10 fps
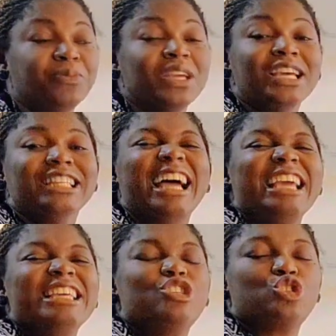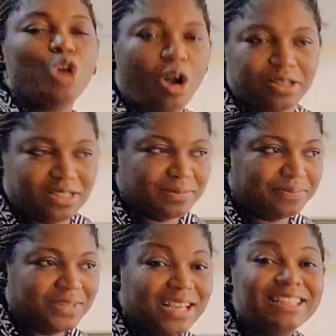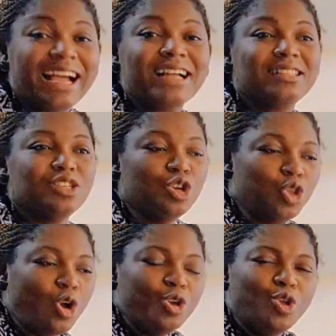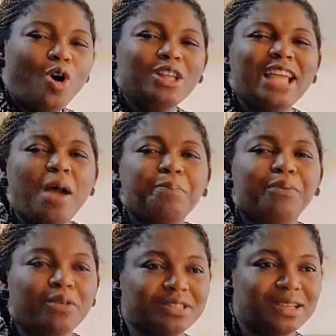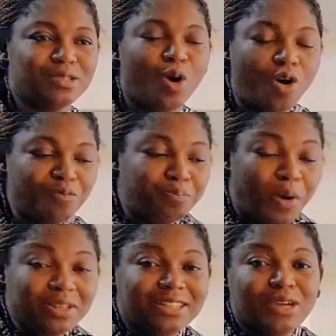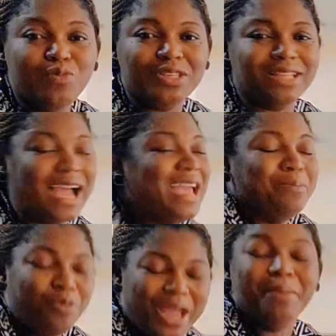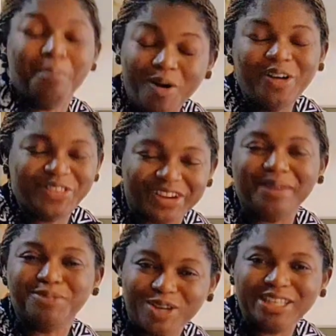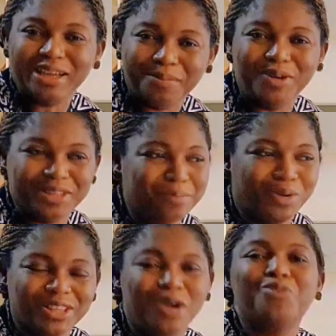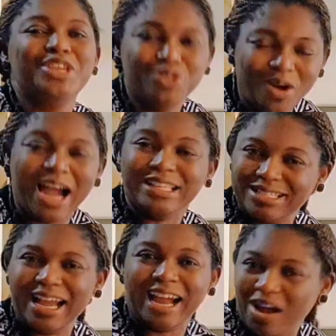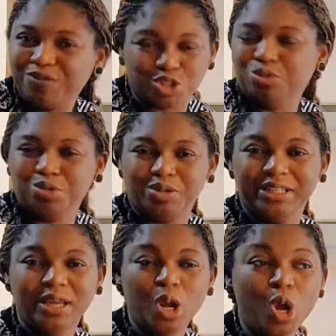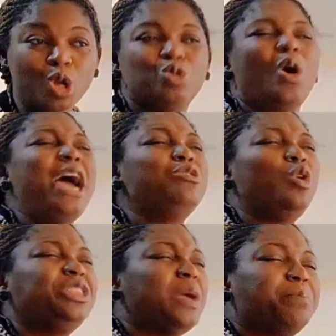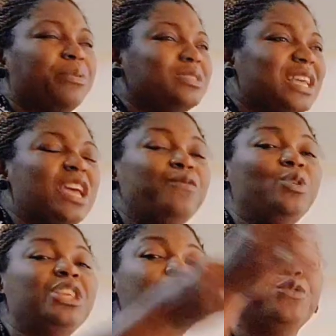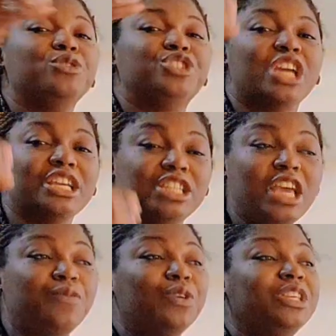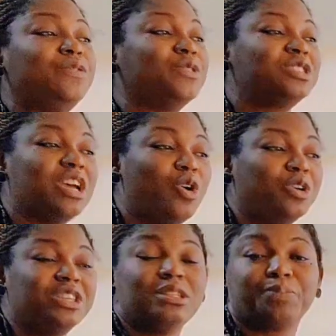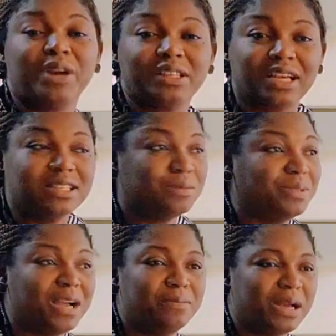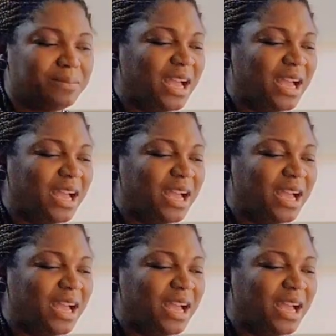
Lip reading: that he thought that, you know that process of bonding with a mother. I'm talking about the mother. We know, I have children, so I know the process. Even if you change, even if you say, oh, this pregnancy, blah, blah, blah,